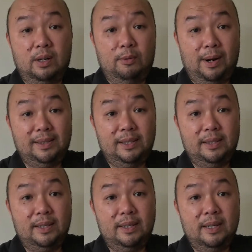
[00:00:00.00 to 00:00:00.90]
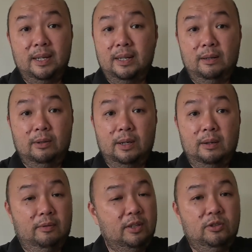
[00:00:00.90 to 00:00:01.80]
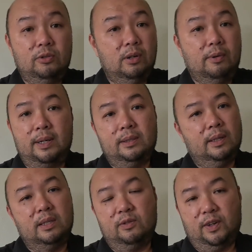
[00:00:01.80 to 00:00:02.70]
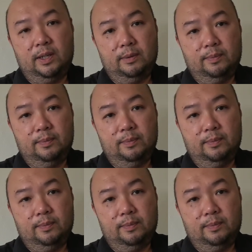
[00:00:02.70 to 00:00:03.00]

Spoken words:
arises, okay, if the issue don't arise, then it's fine.